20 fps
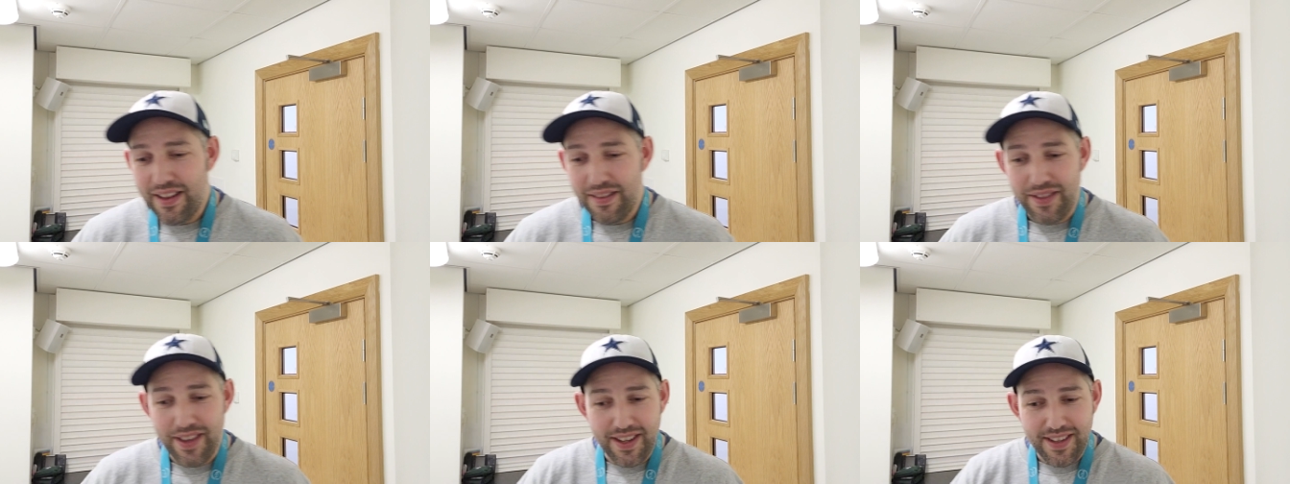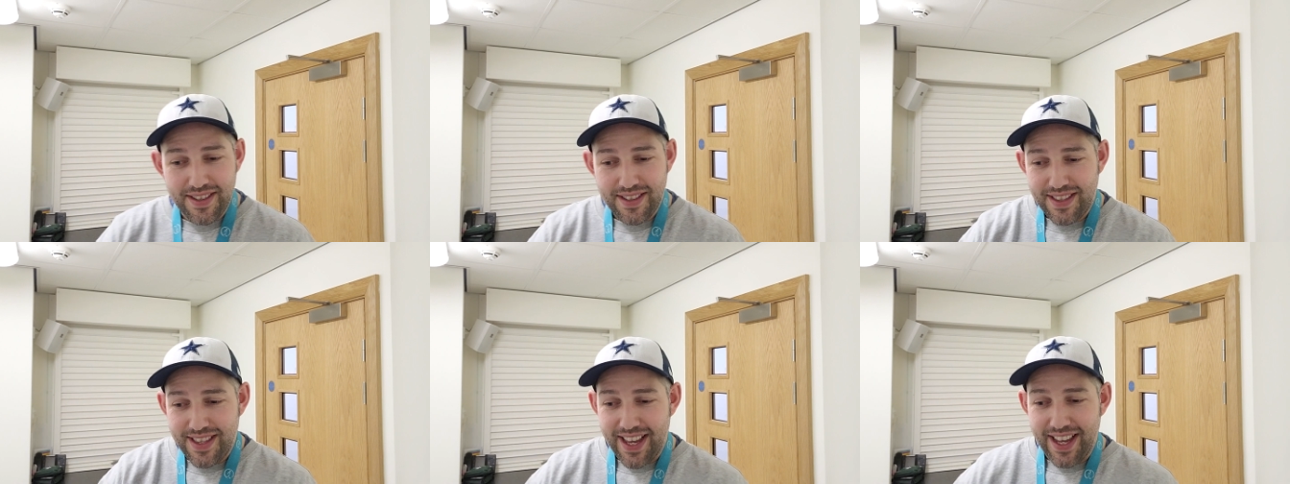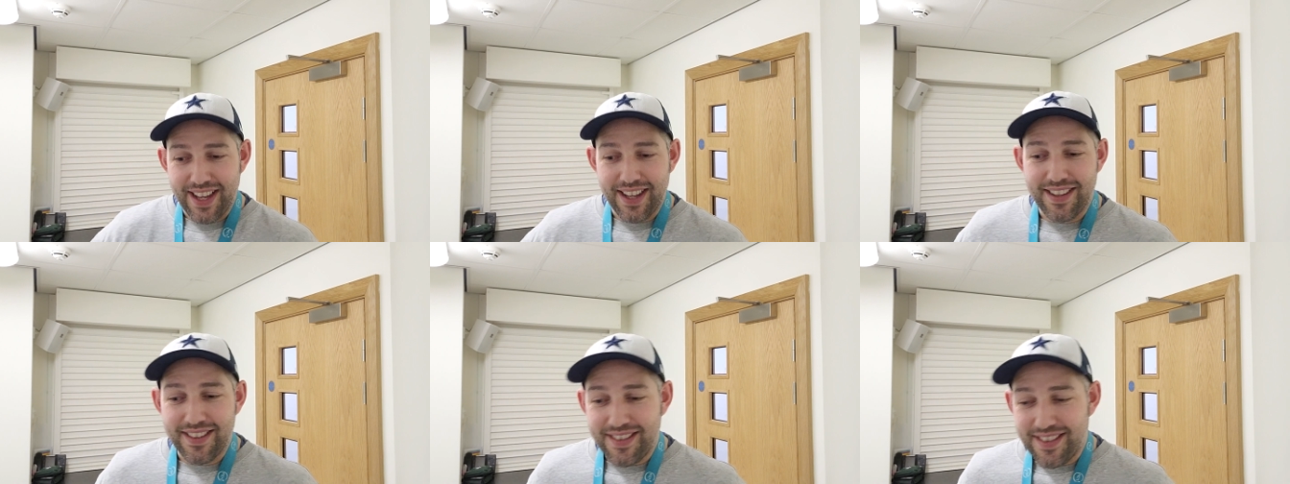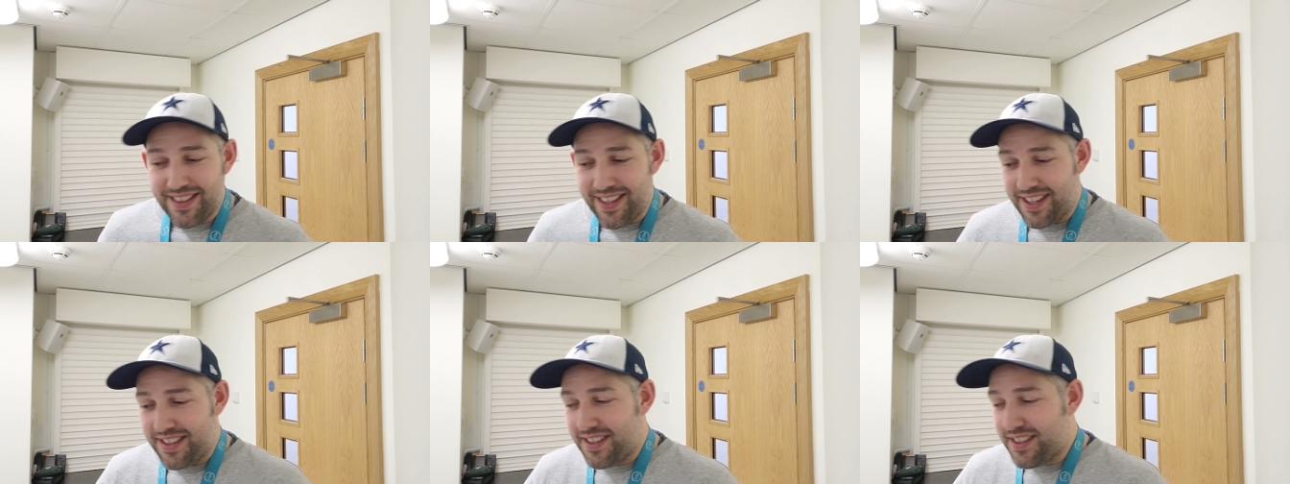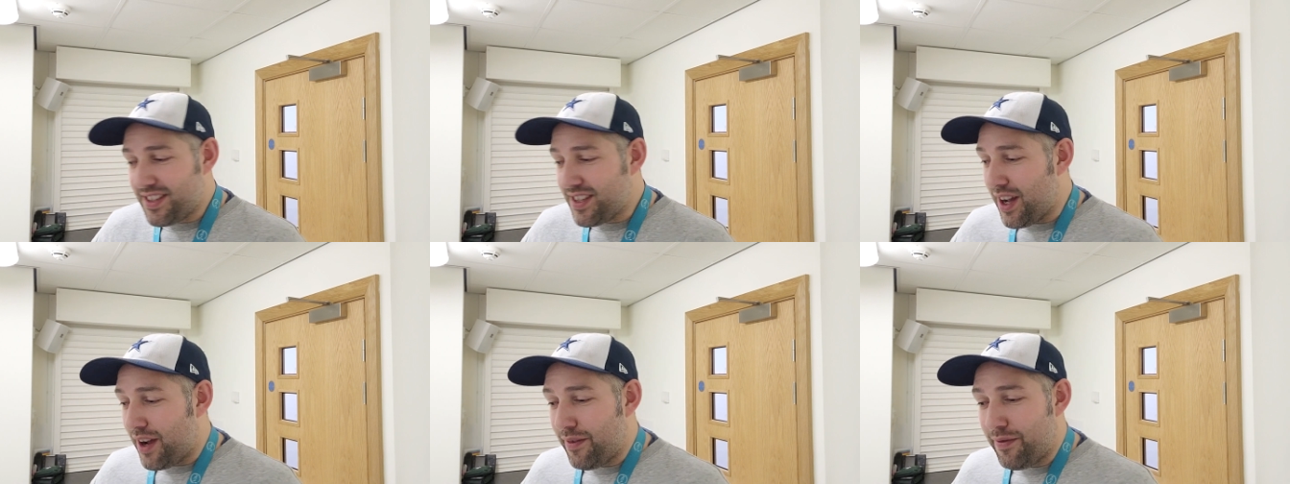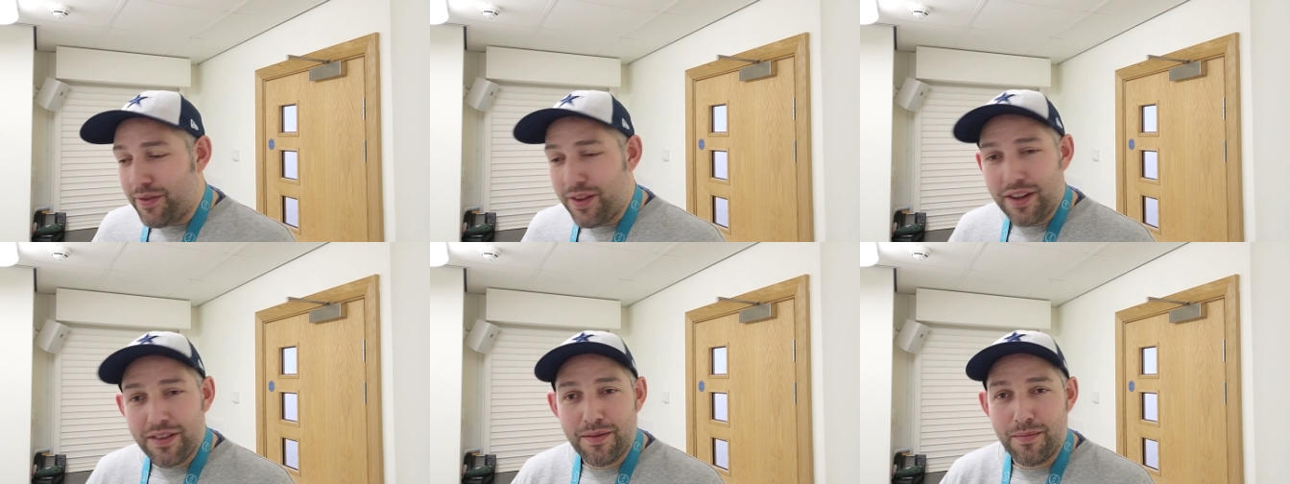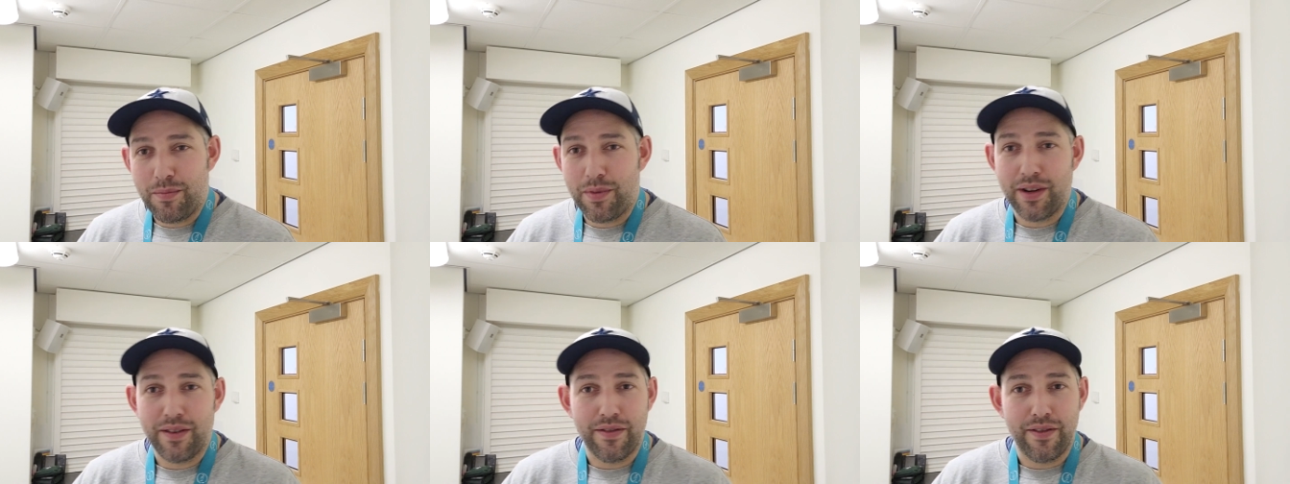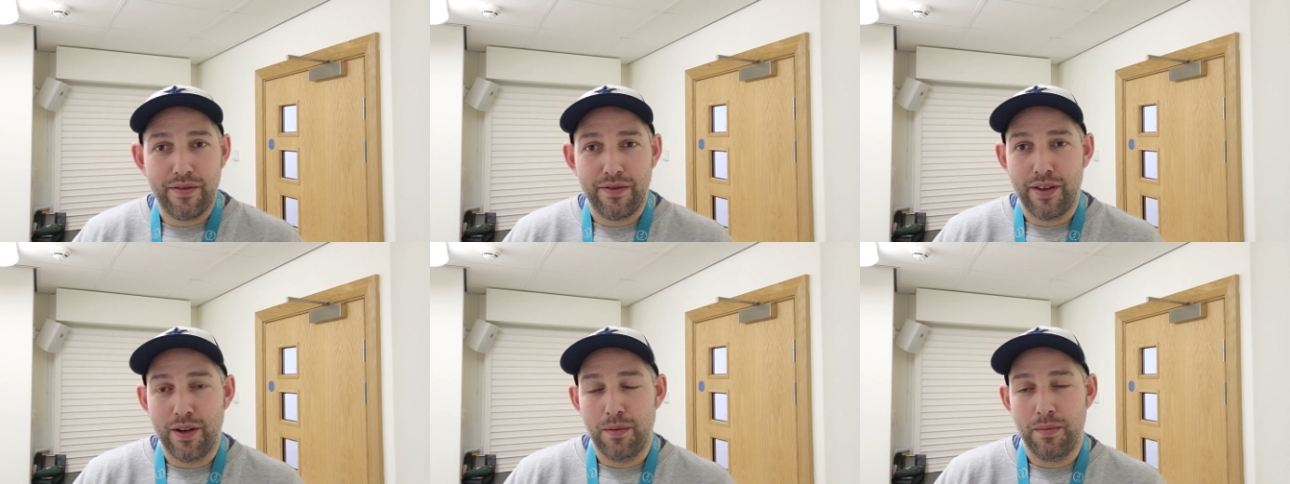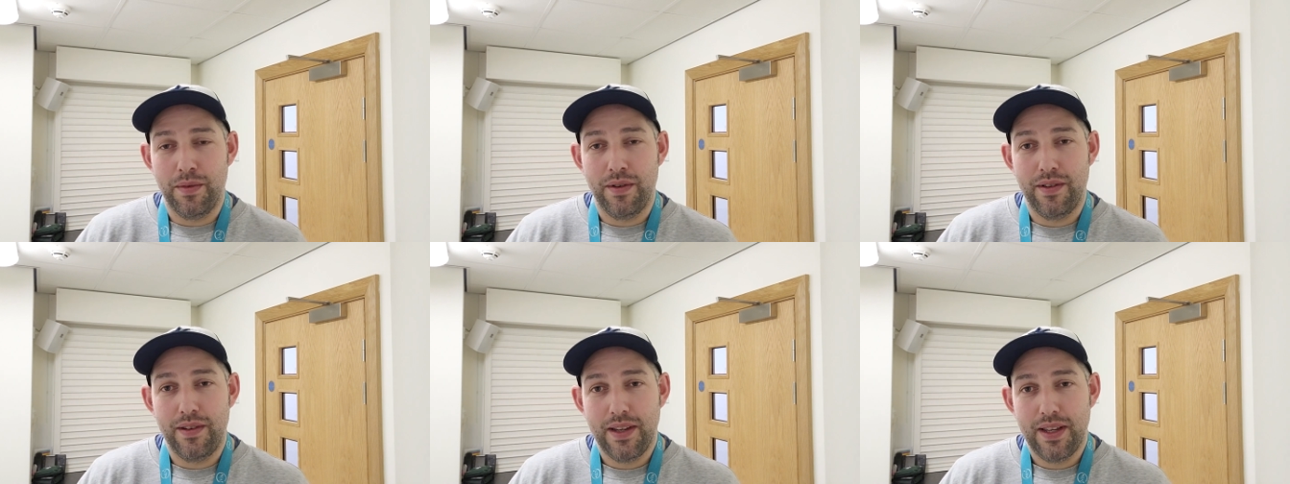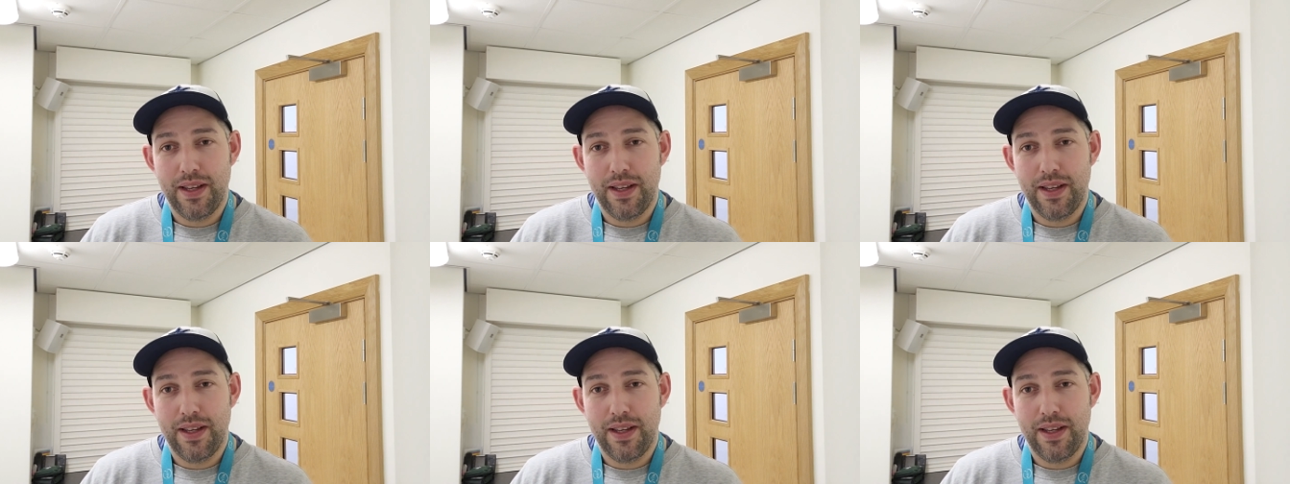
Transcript: these things, this stuff doesn't bring fulfillment.